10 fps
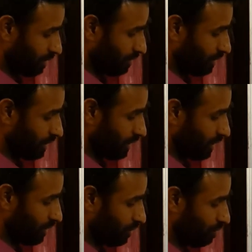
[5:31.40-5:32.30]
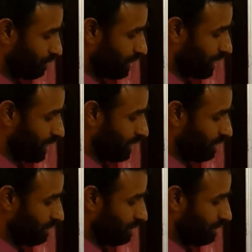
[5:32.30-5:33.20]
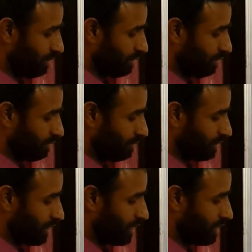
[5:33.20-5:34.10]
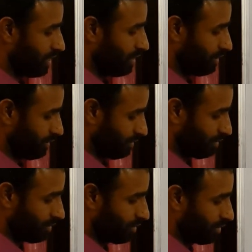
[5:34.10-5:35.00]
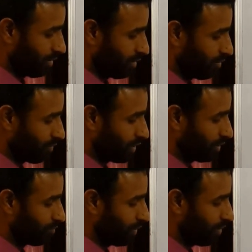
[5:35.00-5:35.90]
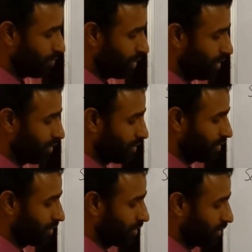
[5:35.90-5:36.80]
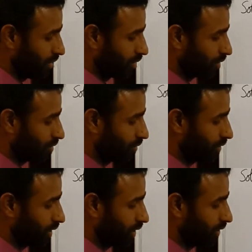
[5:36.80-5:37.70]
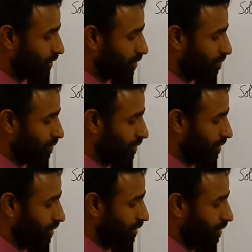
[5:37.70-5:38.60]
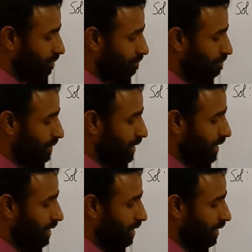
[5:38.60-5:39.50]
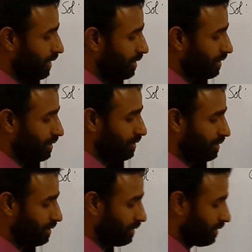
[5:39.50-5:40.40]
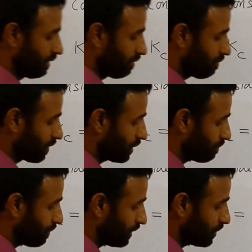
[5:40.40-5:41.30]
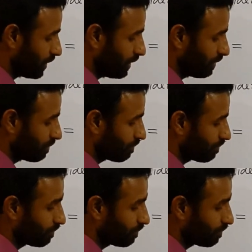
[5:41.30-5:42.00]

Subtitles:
Concentration of A RT. What is PB? Concentration of B RT. What is PC?